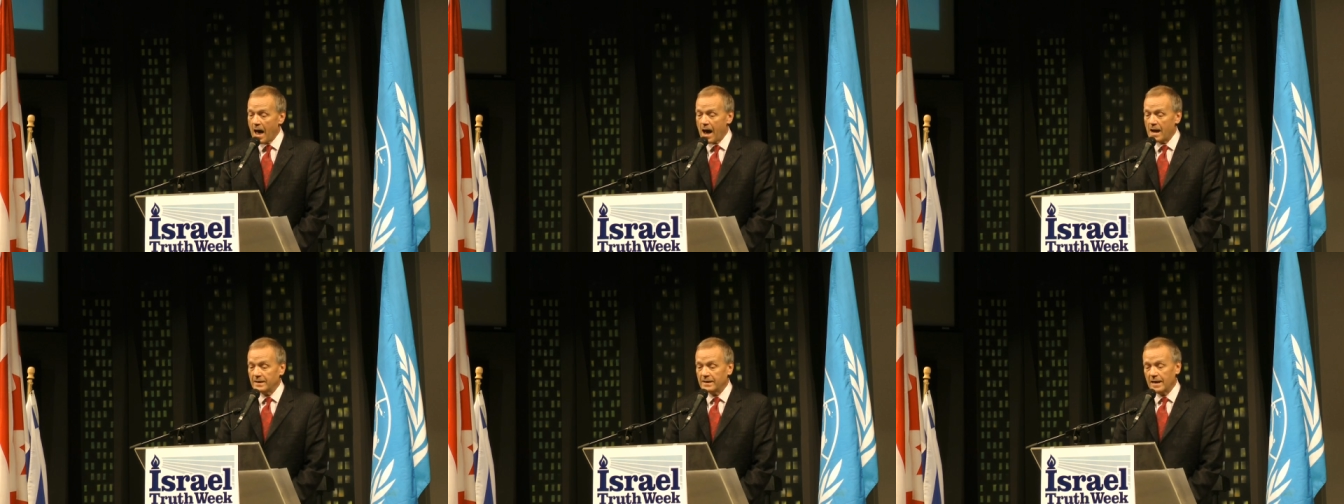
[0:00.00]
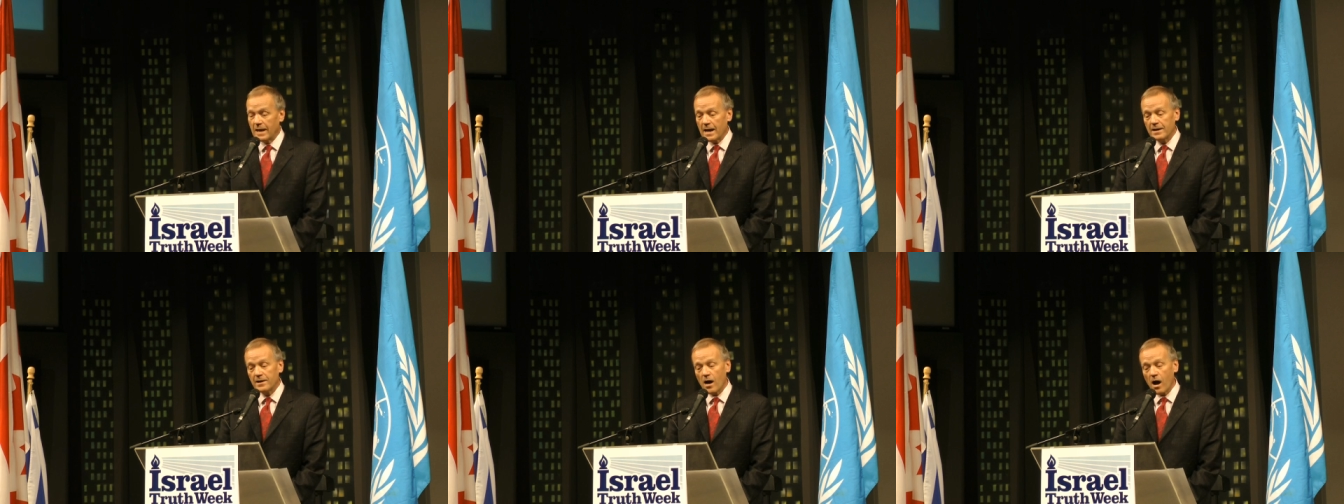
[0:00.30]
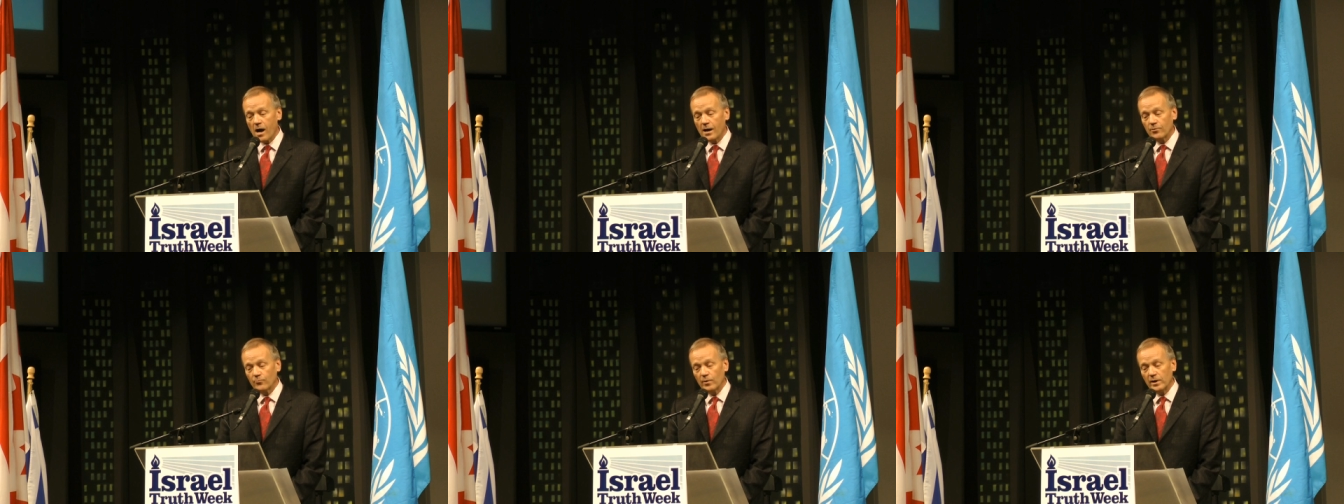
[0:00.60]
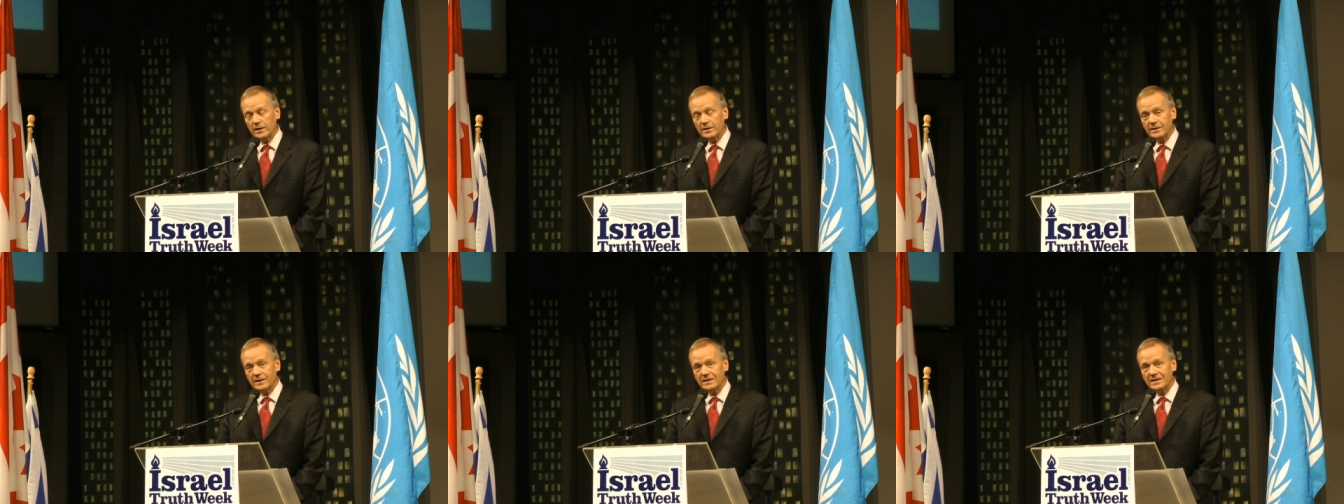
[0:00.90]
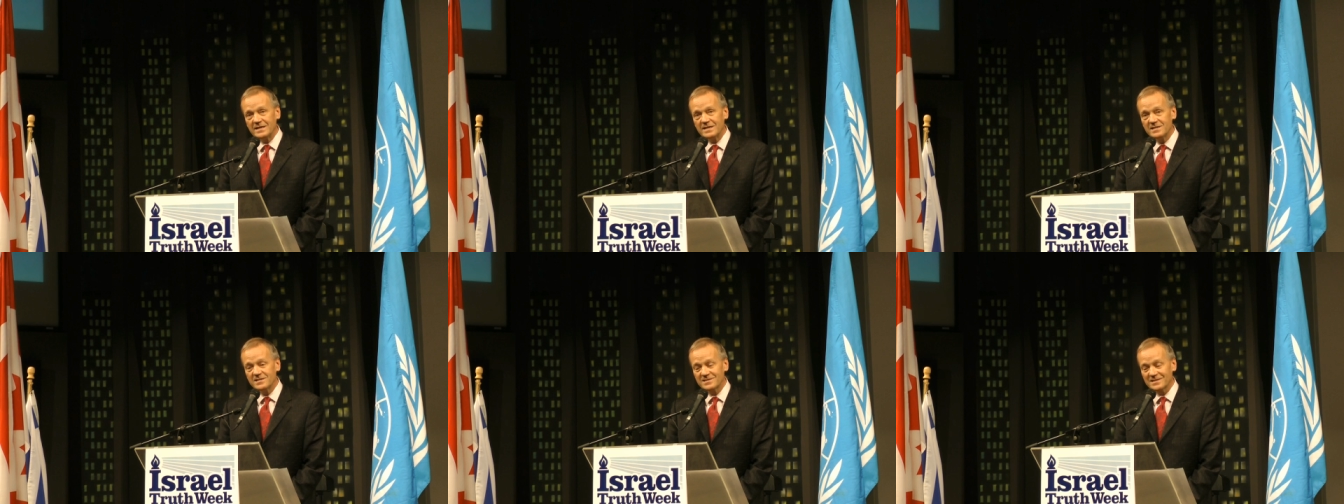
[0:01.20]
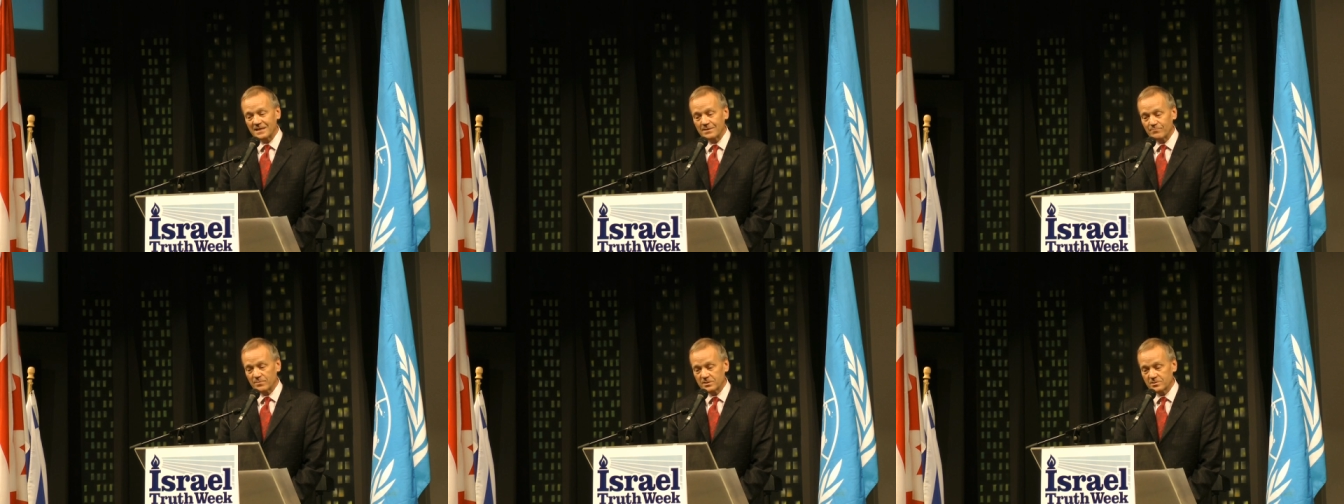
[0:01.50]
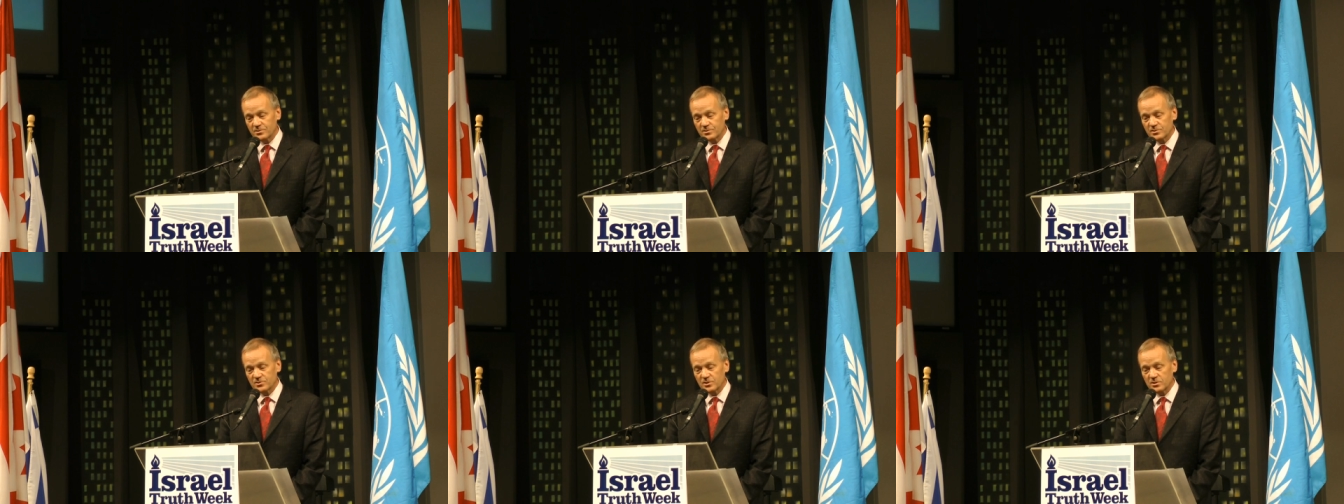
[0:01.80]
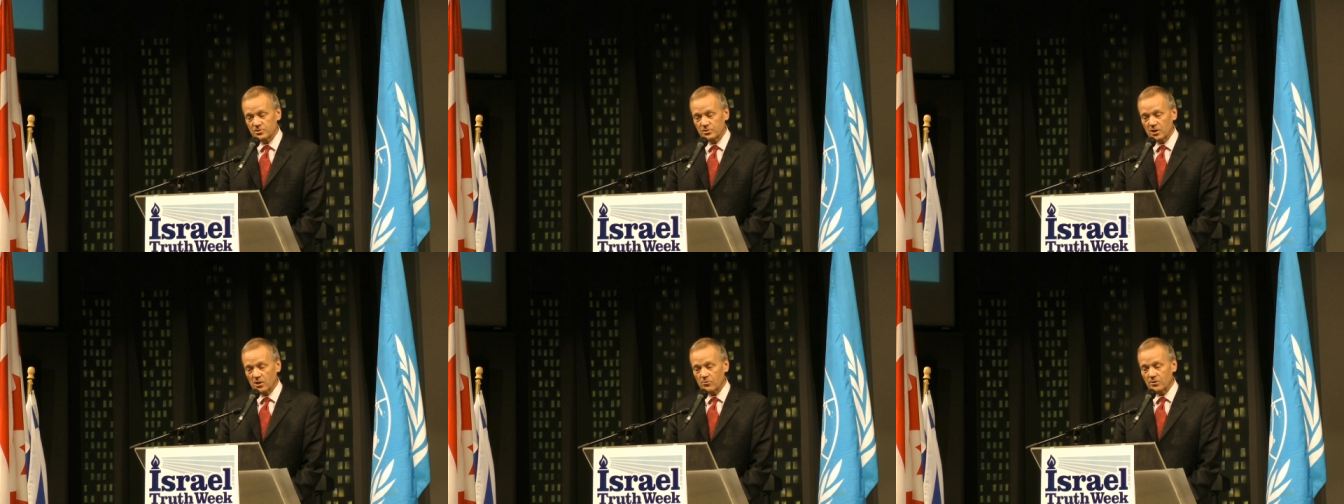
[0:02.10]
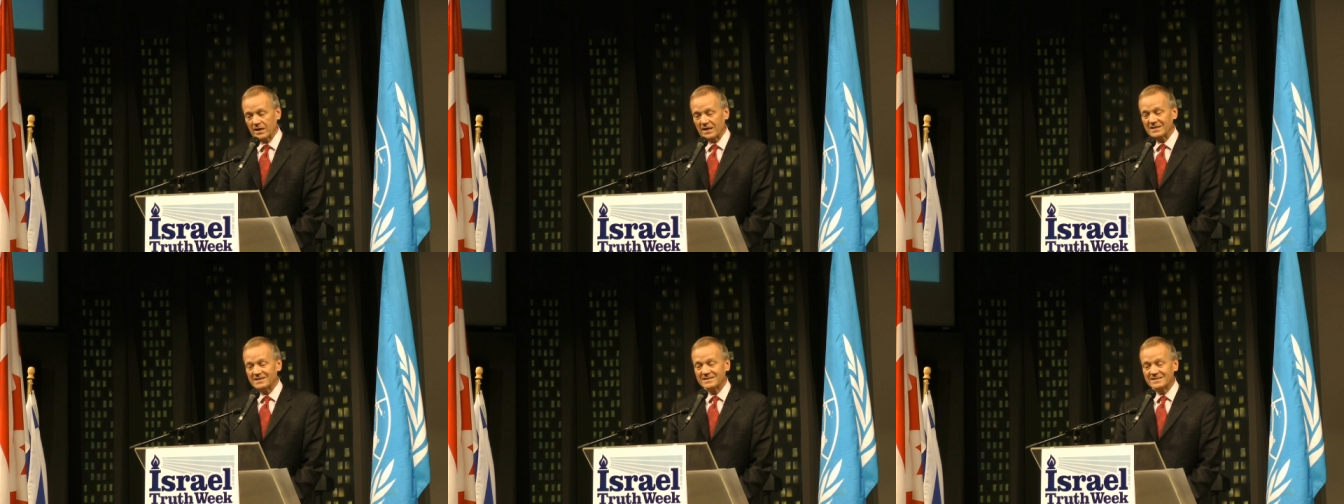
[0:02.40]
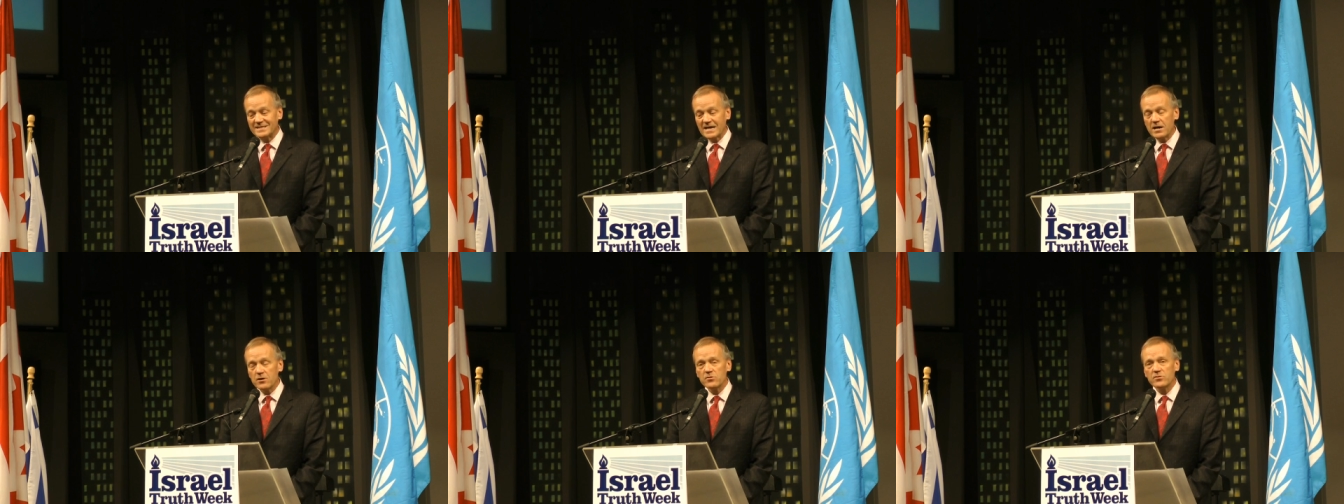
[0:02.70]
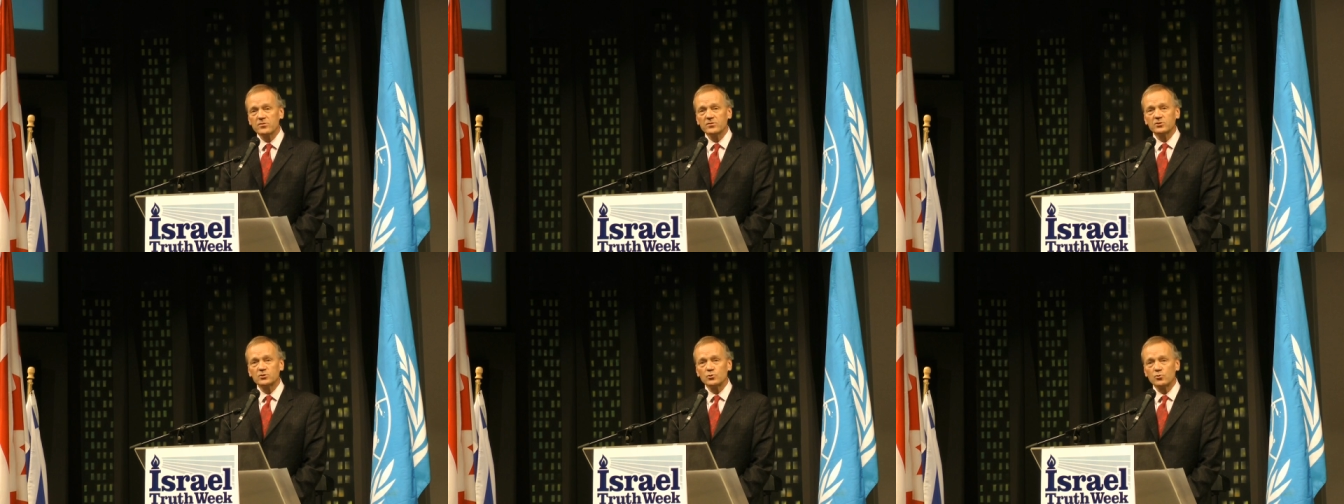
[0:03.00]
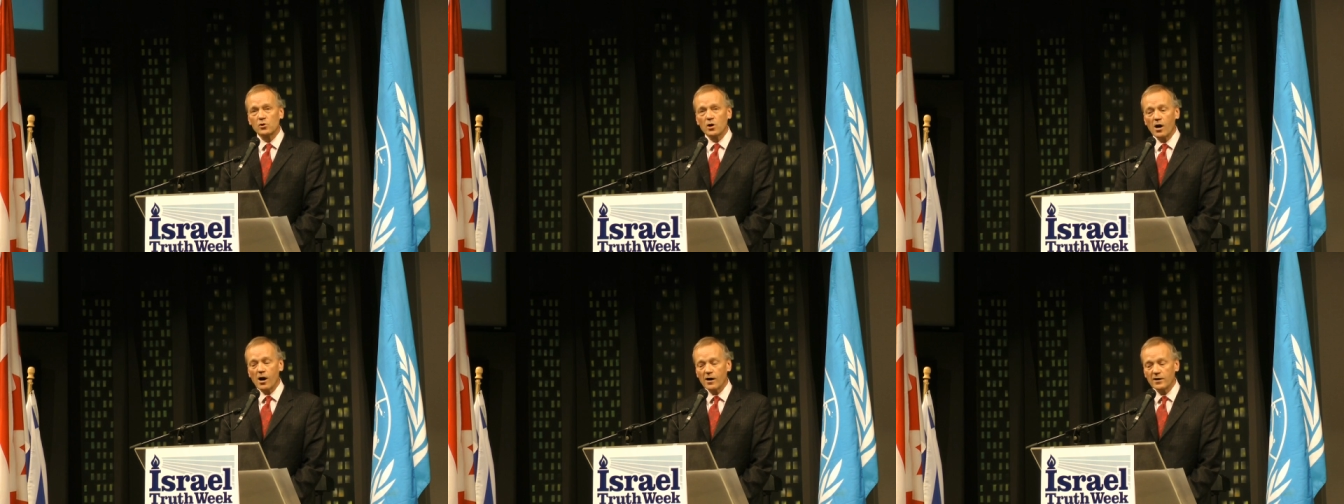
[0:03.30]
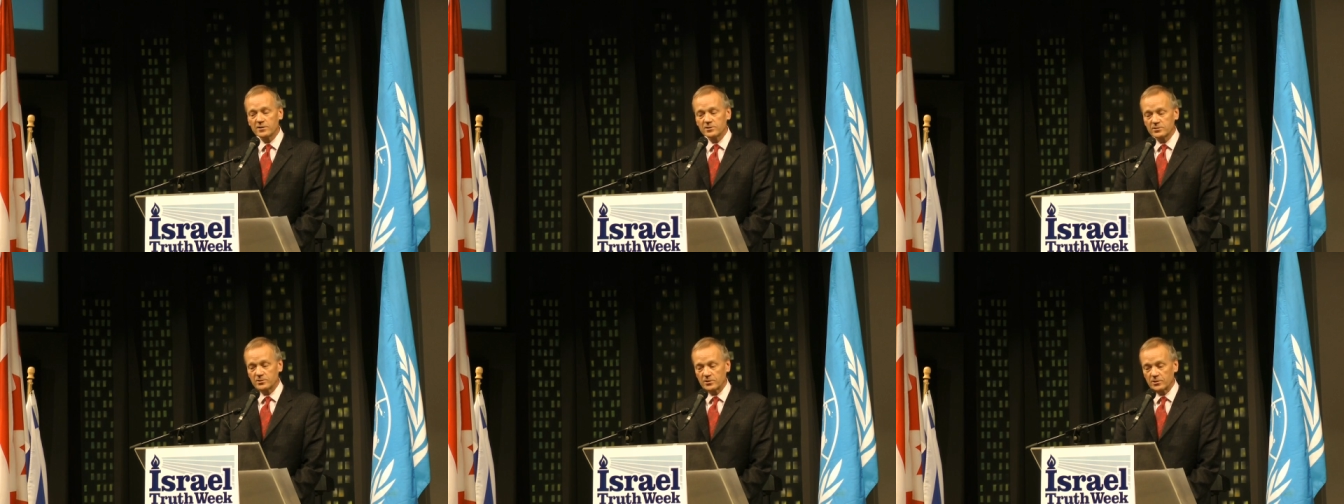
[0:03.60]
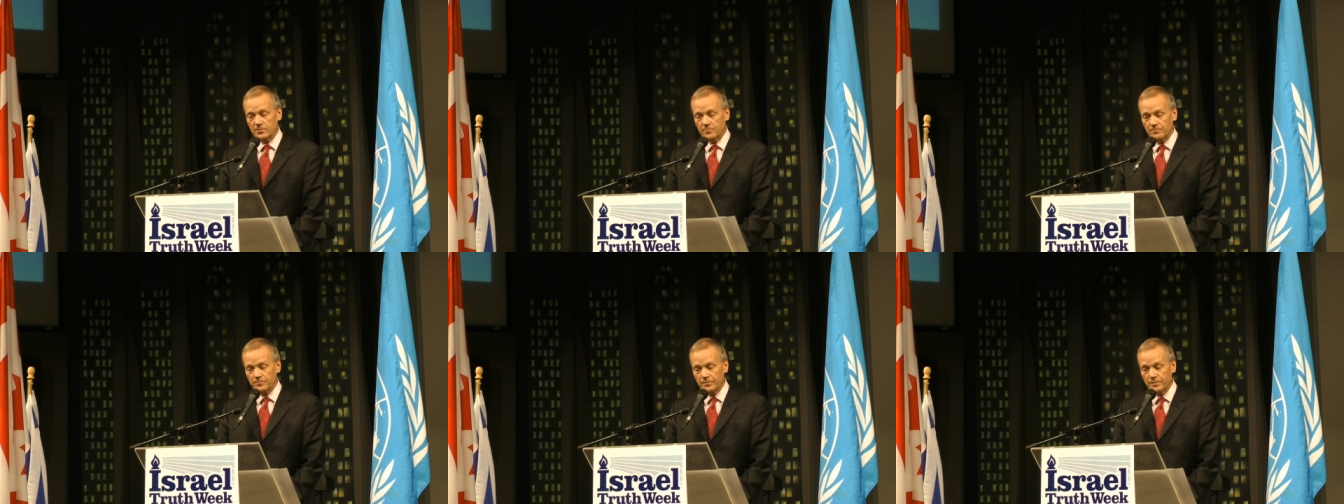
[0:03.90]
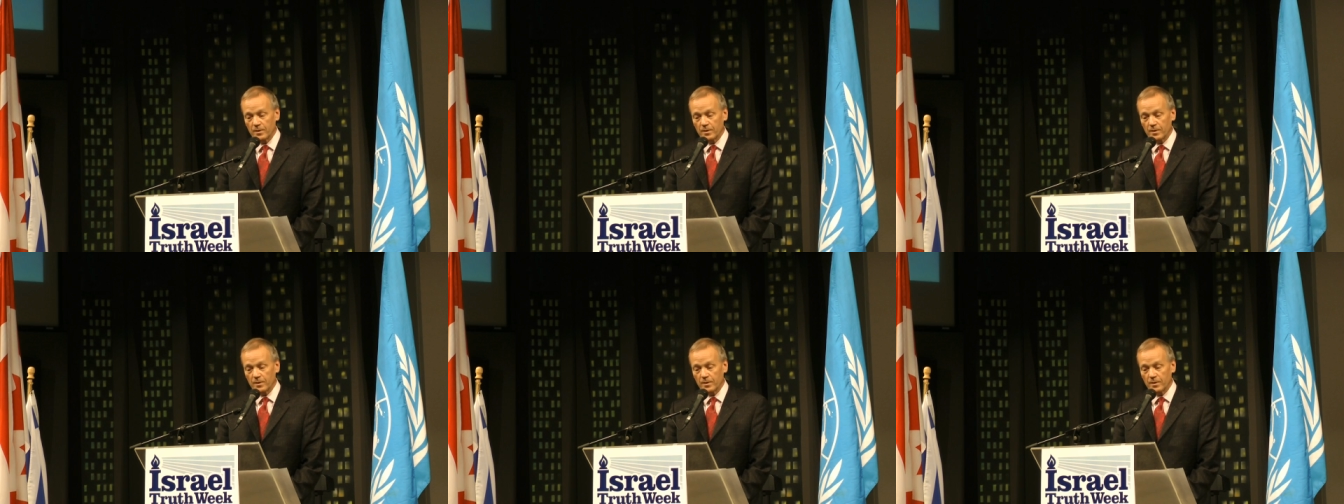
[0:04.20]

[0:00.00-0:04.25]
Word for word: And he had Iranian Islamists shouting, "Death to Carter,"